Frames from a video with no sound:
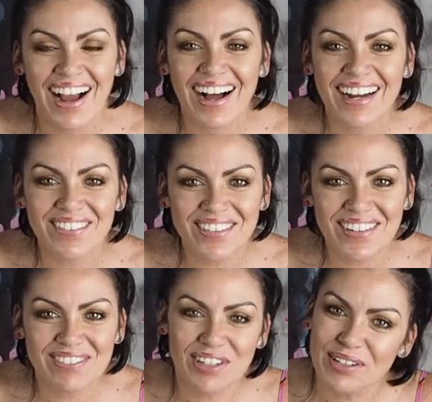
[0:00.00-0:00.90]
Hi
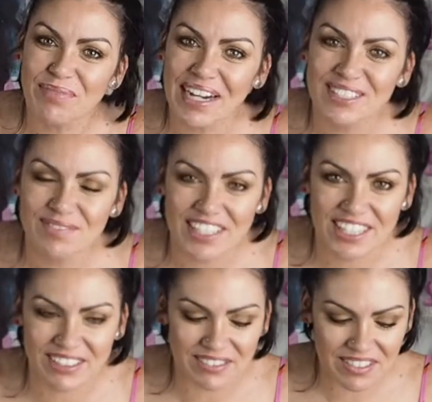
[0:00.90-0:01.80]
everyone, welcome back to my
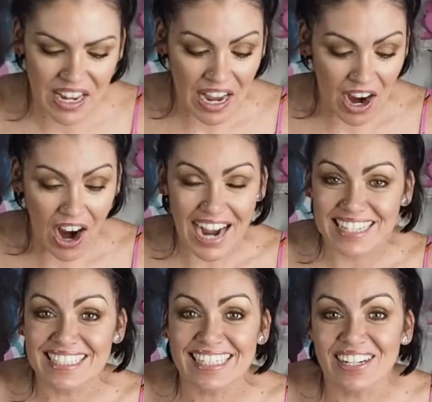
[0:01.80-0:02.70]
channel. I
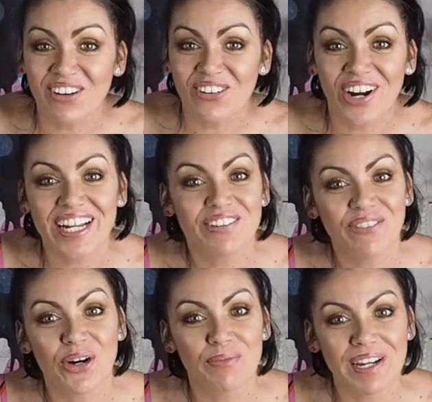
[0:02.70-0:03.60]
did already
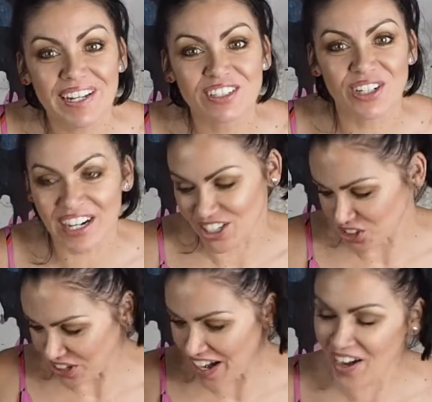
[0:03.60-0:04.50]
film an
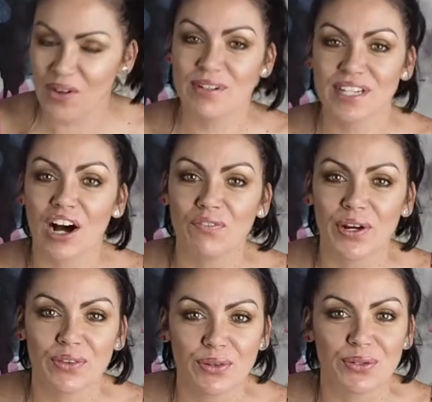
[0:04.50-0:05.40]
introduction and I was
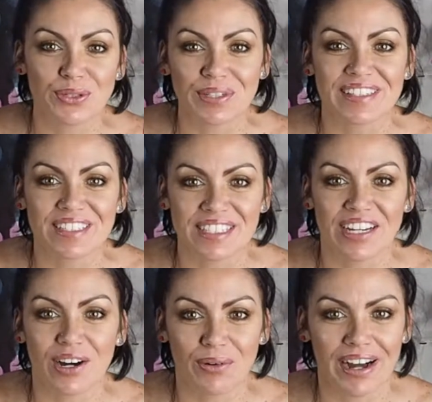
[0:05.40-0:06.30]
halfway through doing this
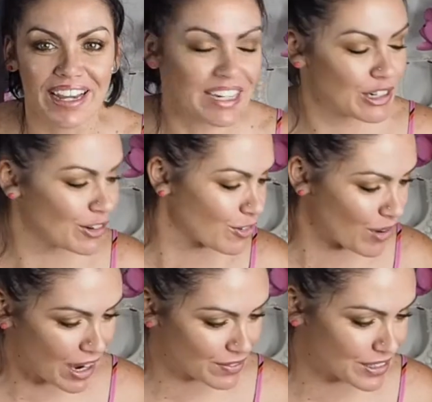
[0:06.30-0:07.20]
DIY
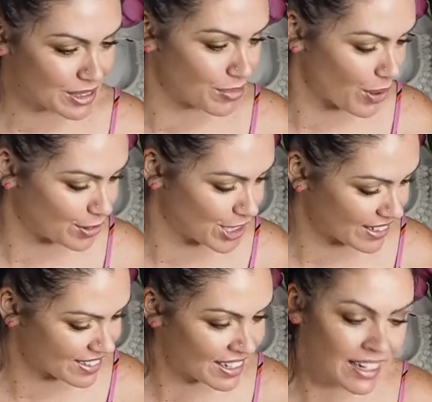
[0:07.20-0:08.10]
crafting
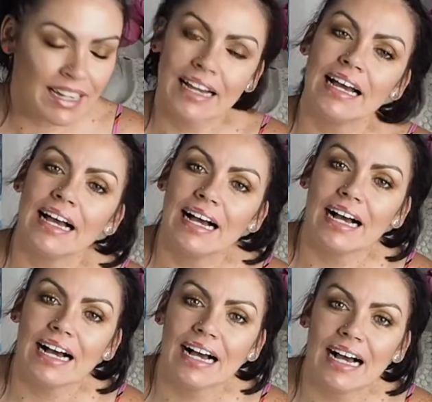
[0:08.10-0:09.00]
project
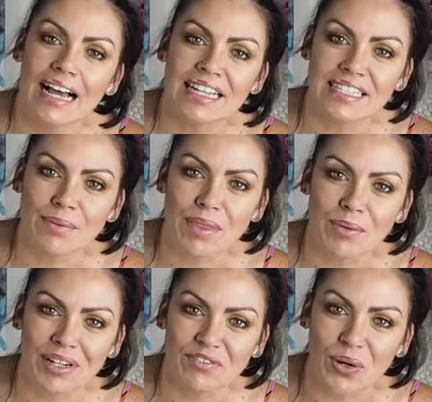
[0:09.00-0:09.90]
and something
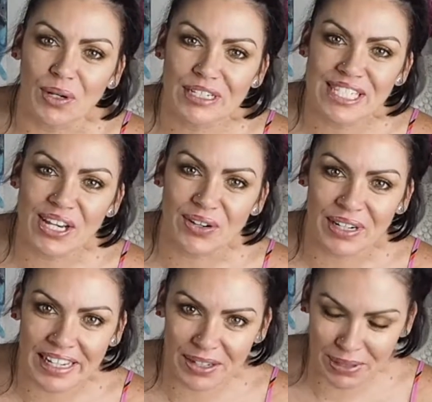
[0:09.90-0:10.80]
went wrong. So
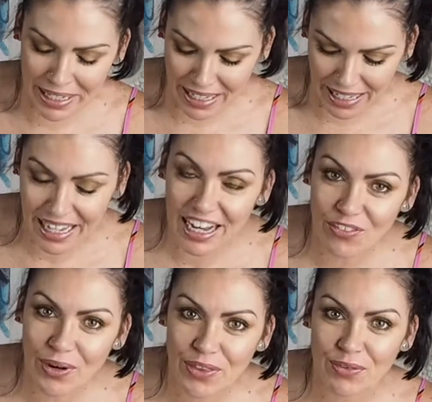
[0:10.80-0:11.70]
here we are,
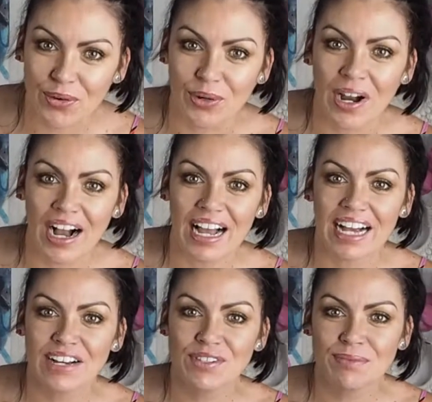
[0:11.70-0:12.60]
halfway through. I
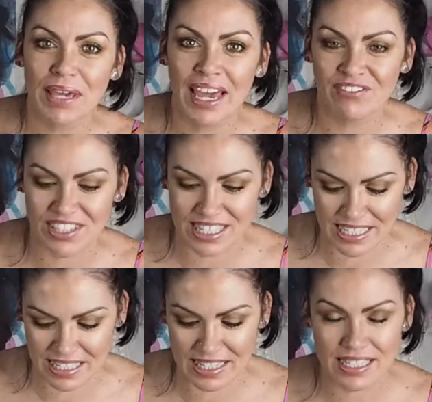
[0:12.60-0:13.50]
have some
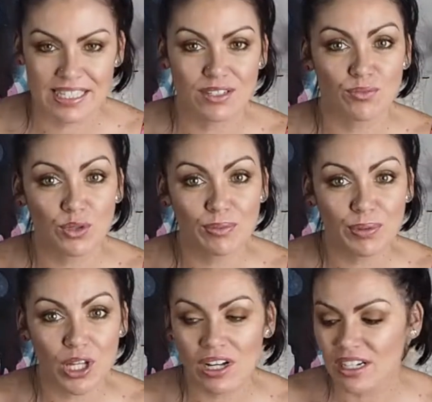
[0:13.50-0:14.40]
canvases. This is a wood
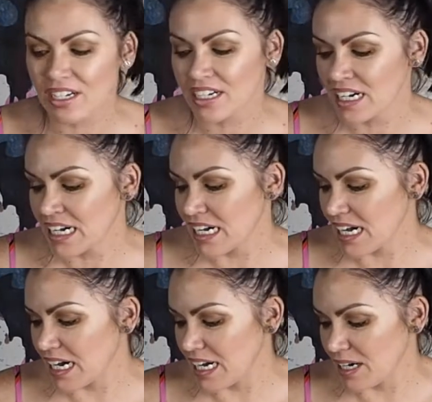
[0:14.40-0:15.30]
block,
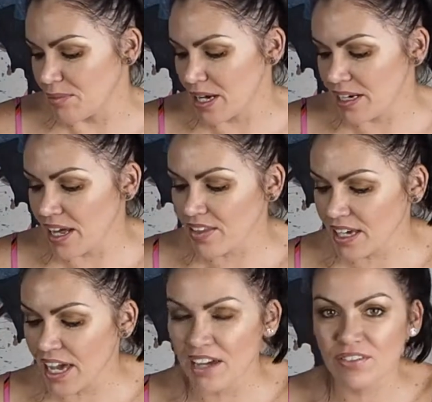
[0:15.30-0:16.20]
another
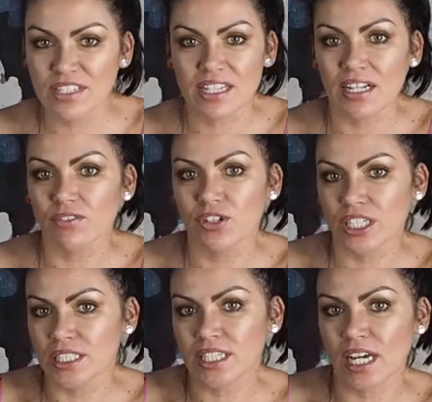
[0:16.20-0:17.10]
canvas that I've
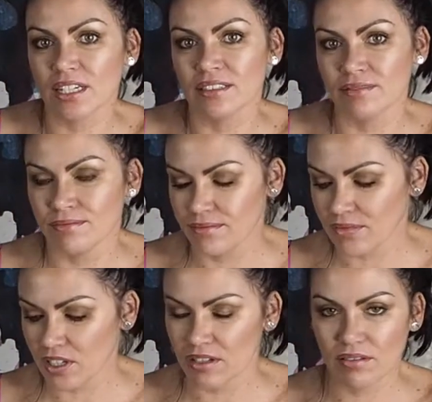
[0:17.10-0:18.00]
already started,
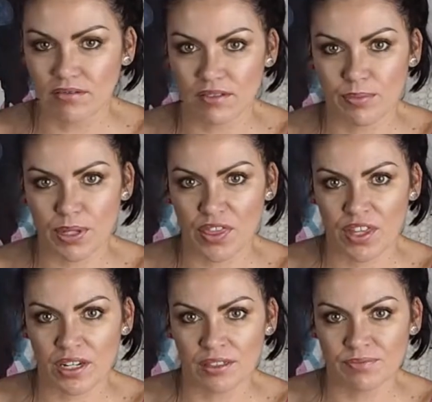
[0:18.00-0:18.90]
a bit
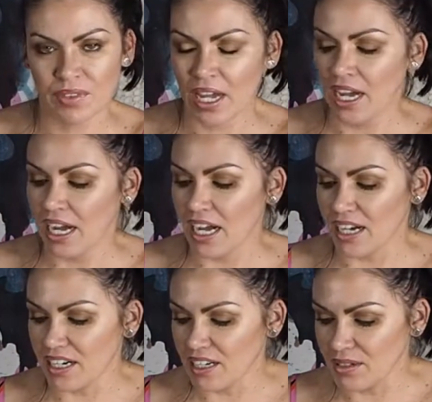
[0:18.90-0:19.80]
thinner,
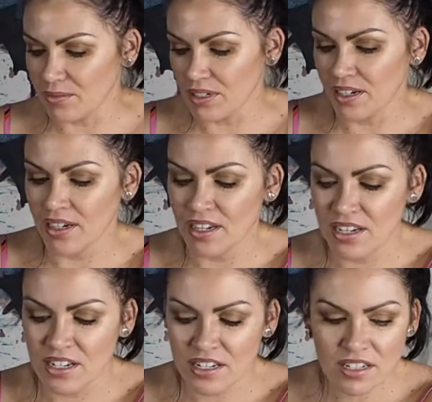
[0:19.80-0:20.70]
and
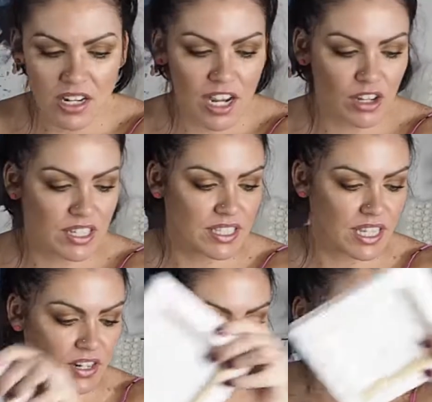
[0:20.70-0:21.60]
I got a
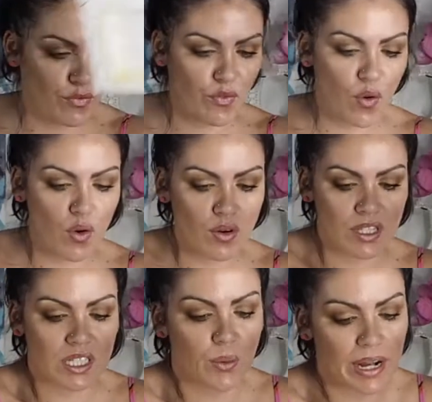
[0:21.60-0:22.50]
set of 4
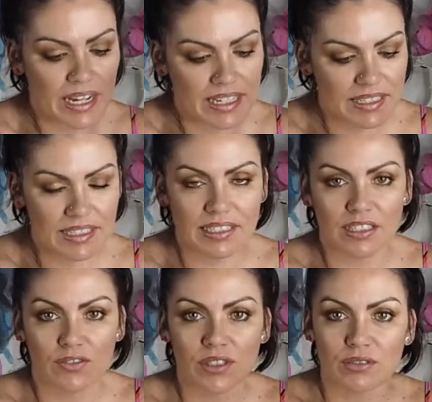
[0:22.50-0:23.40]
squares
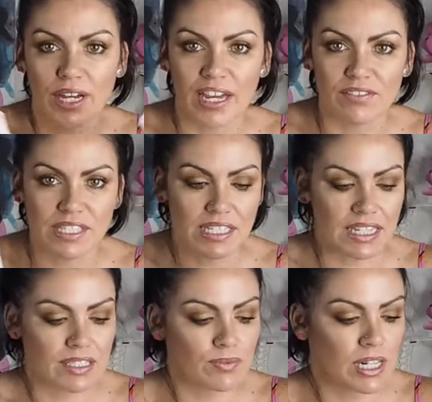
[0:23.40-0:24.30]
of little canvases
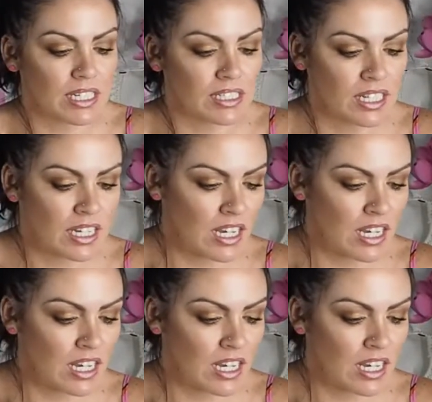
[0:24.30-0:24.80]
as well.